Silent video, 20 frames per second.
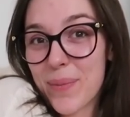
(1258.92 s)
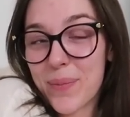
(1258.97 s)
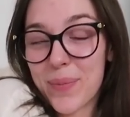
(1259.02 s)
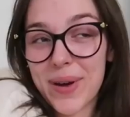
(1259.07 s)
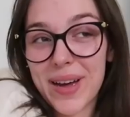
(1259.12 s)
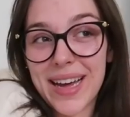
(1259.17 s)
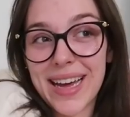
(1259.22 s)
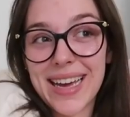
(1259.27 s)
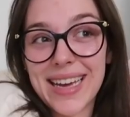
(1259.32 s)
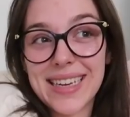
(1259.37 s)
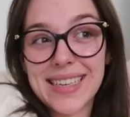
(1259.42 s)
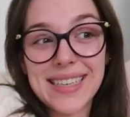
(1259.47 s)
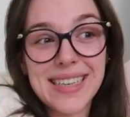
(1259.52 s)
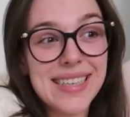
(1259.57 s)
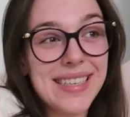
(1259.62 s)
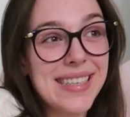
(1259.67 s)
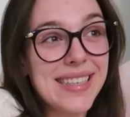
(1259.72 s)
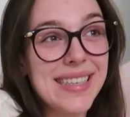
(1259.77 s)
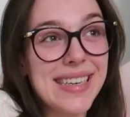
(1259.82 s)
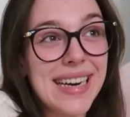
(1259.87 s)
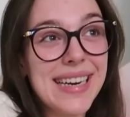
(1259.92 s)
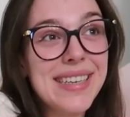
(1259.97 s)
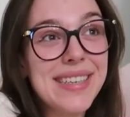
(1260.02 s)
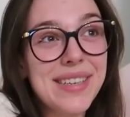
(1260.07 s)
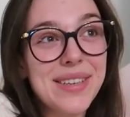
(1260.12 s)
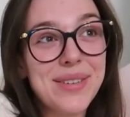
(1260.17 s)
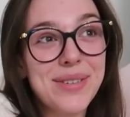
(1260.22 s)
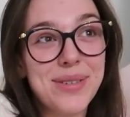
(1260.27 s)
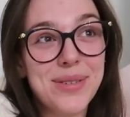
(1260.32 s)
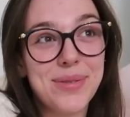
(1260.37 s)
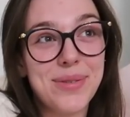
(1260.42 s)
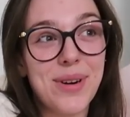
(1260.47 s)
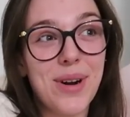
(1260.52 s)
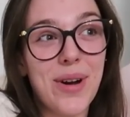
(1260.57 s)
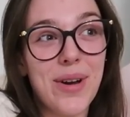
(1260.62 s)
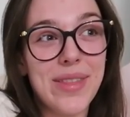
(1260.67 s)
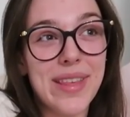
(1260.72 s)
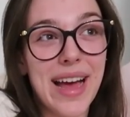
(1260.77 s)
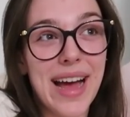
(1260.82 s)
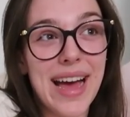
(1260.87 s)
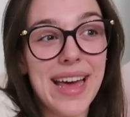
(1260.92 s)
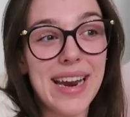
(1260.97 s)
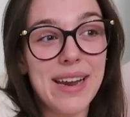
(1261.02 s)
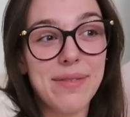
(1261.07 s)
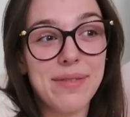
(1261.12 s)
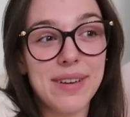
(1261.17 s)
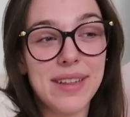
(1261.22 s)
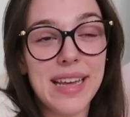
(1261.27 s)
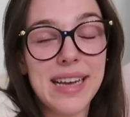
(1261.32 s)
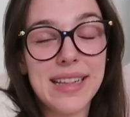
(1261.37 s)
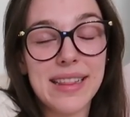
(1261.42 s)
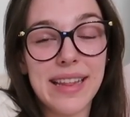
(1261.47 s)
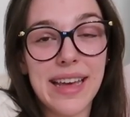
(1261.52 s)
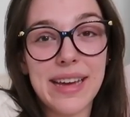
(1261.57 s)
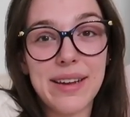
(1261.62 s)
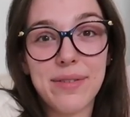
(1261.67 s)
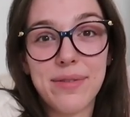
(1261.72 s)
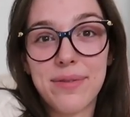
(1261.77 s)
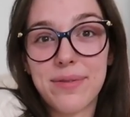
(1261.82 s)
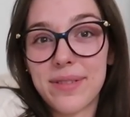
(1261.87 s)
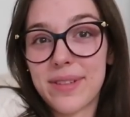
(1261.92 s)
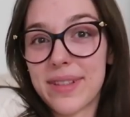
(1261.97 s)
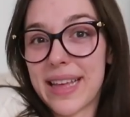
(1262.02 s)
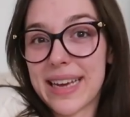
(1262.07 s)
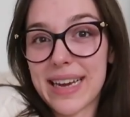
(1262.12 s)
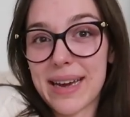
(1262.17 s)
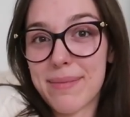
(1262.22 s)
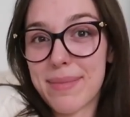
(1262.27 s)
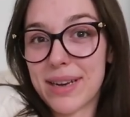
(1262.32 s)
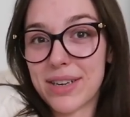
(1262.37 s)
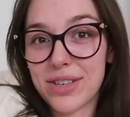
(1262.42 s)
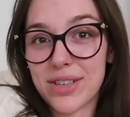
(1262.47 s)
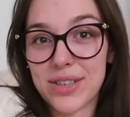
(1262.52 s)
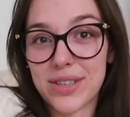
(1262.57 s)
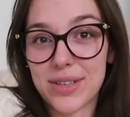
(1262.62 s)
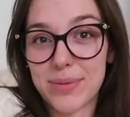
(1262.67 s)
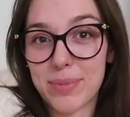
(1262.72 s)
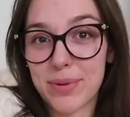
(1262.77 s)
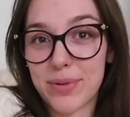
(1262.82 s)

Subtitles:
But stay tuned for all that. I feel like life, like I mentioned